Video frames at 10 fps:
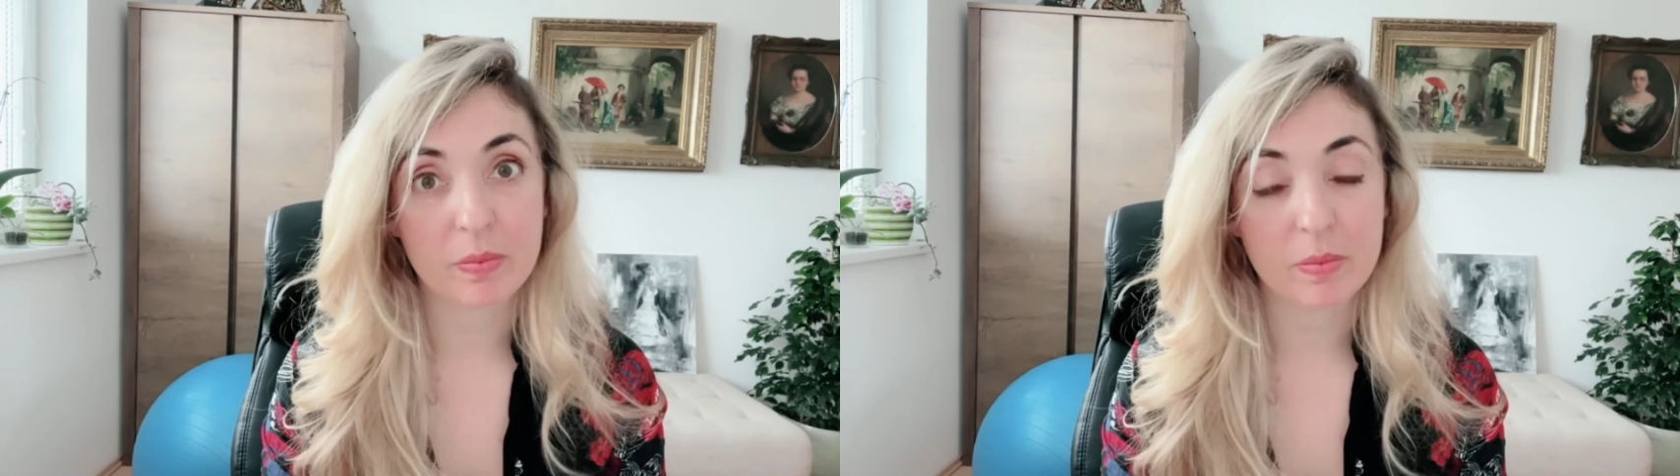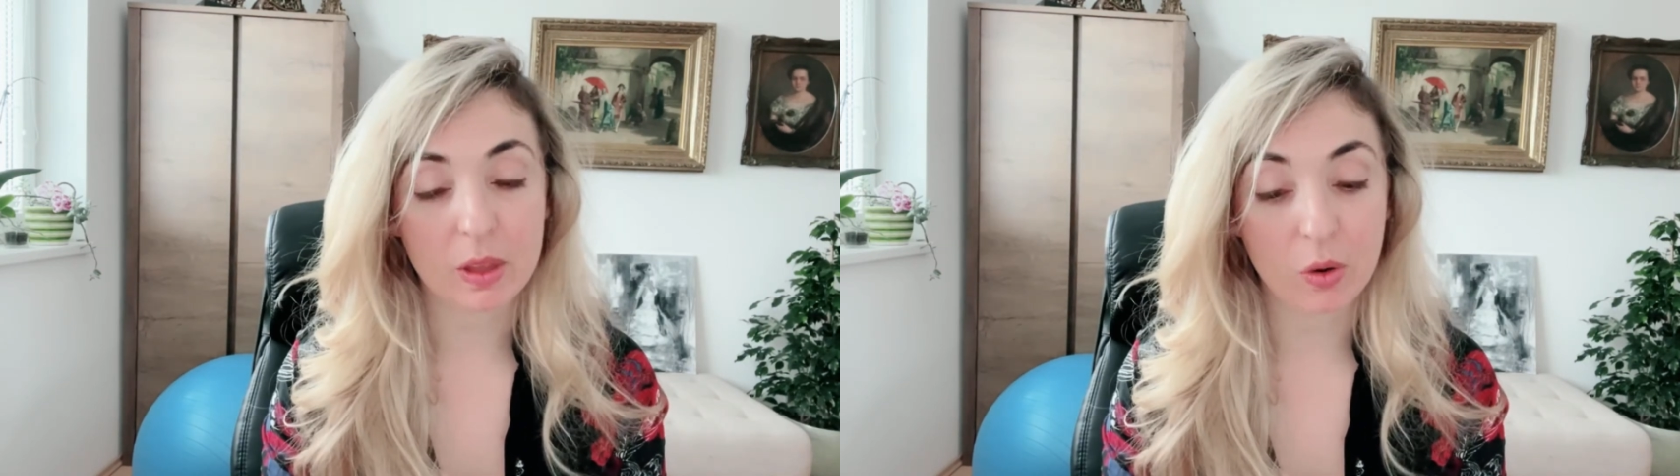
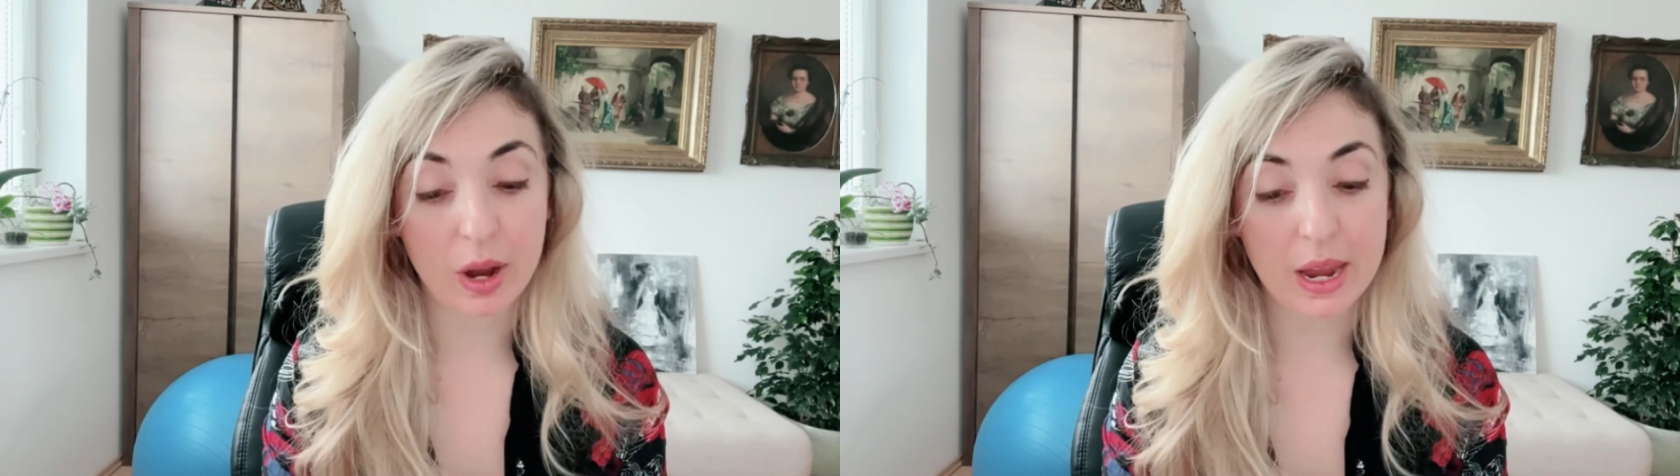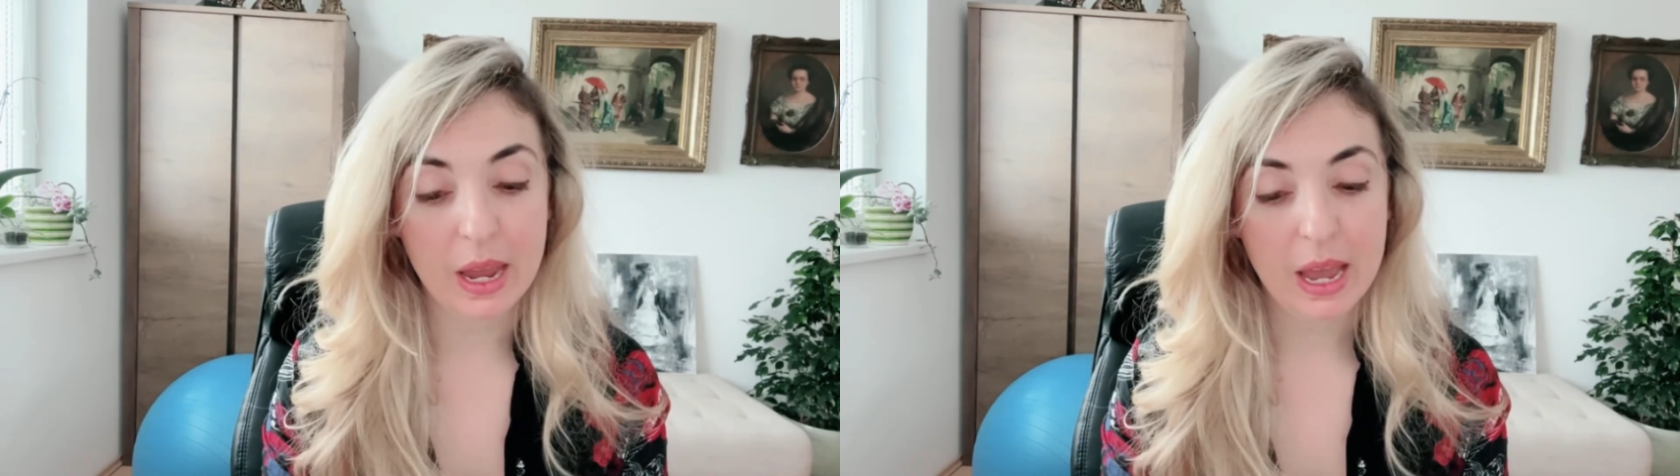
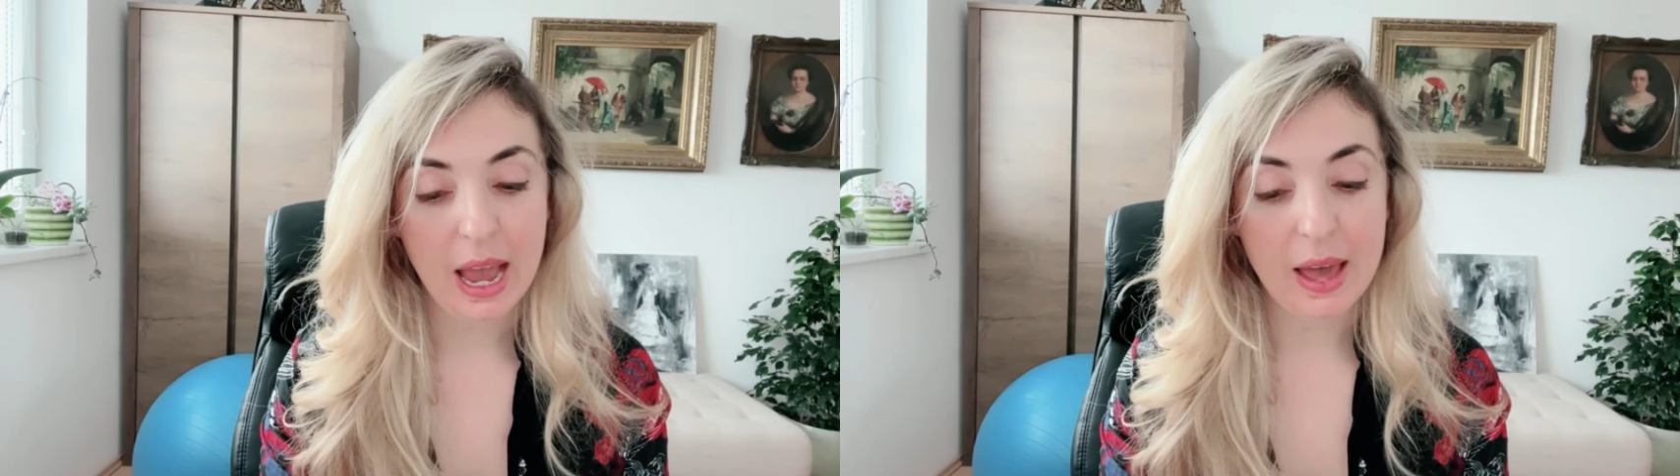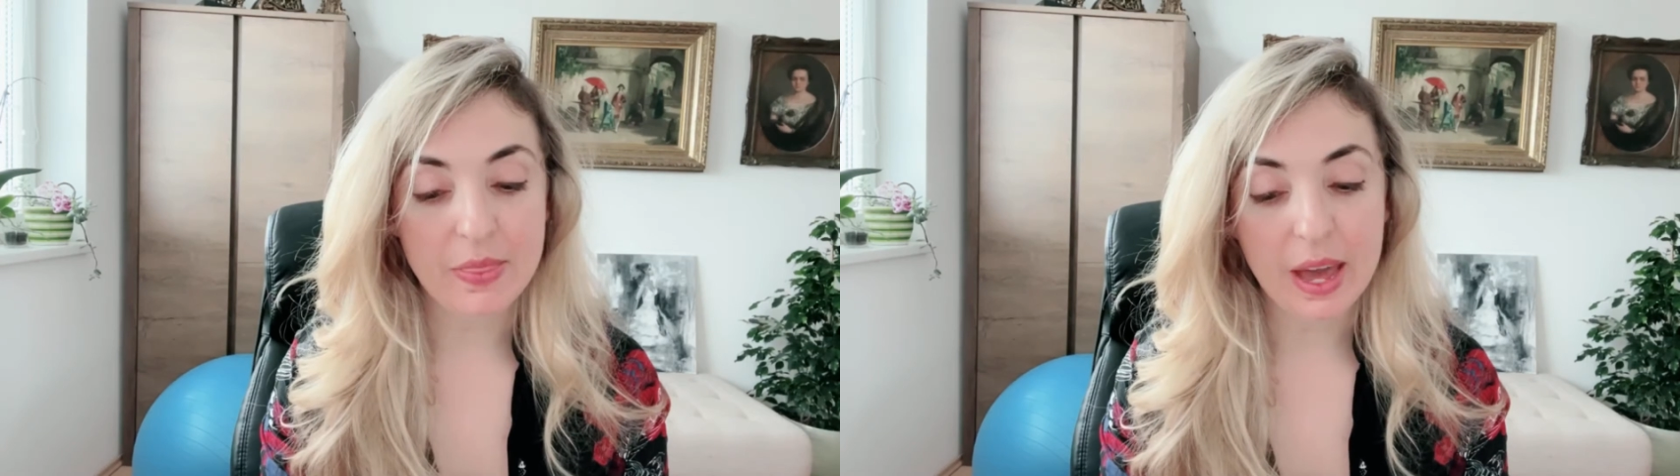Okay,
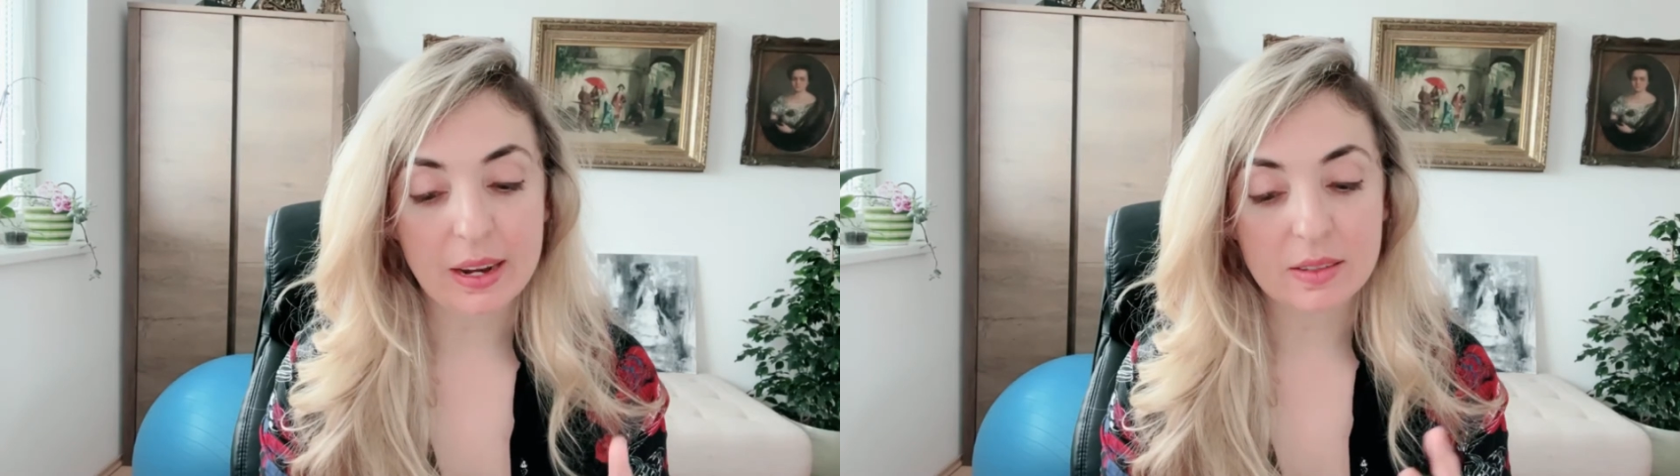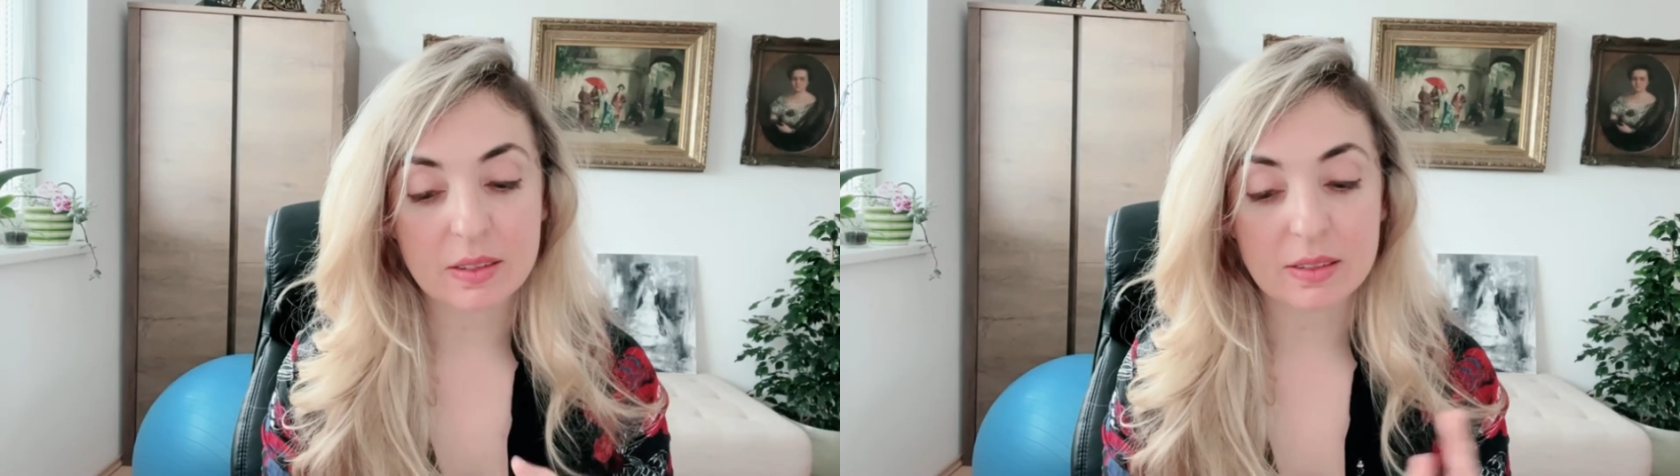and that is the